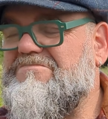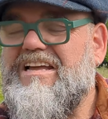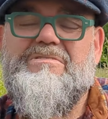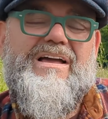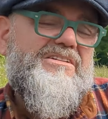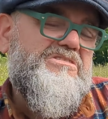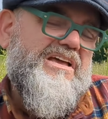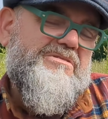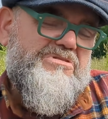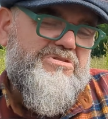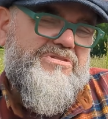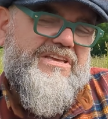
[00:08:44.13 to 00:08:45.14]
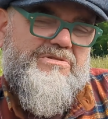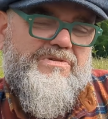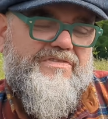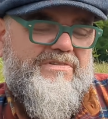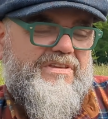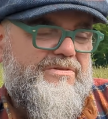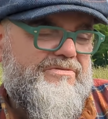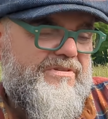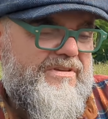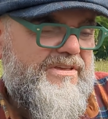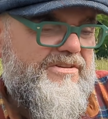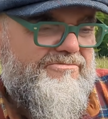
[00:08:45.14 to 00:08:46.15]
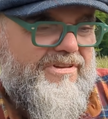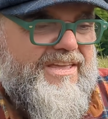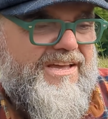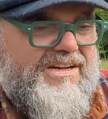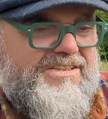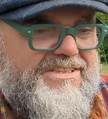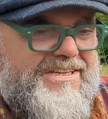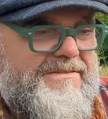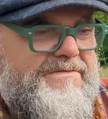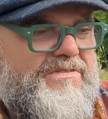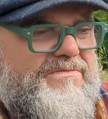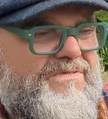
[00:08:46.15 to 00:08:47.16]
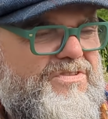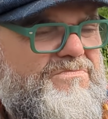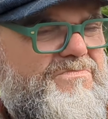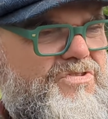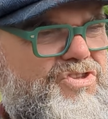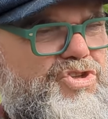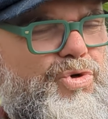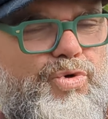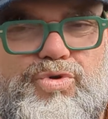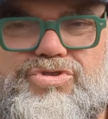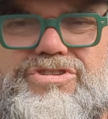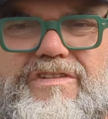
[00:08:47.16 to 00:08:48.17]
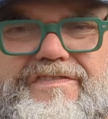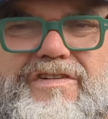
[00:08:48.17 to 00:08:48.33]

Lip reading: Anyway, how are you doing with it? You know, regarding the chores of